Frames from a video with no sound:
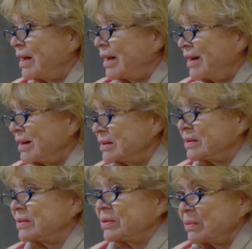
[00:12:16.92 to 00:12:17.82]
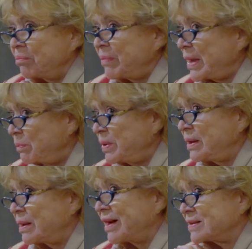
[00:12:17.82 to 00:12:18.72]
And
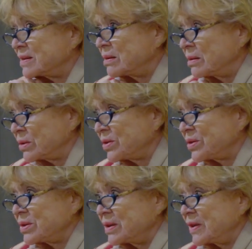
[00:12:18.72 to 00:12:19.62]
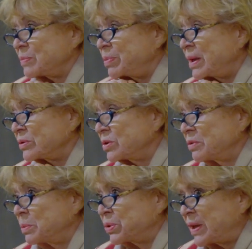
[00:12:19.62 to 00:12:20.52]
maybe Assange is part of
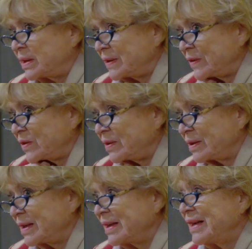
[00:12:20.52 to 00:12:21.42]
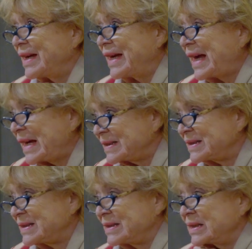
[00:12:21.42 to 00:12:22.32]
the prize,
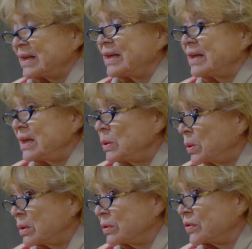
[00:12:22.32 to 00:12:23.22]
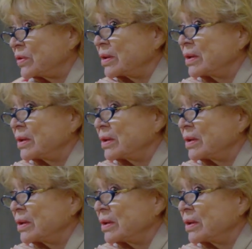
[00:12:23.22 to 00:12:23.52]
as he was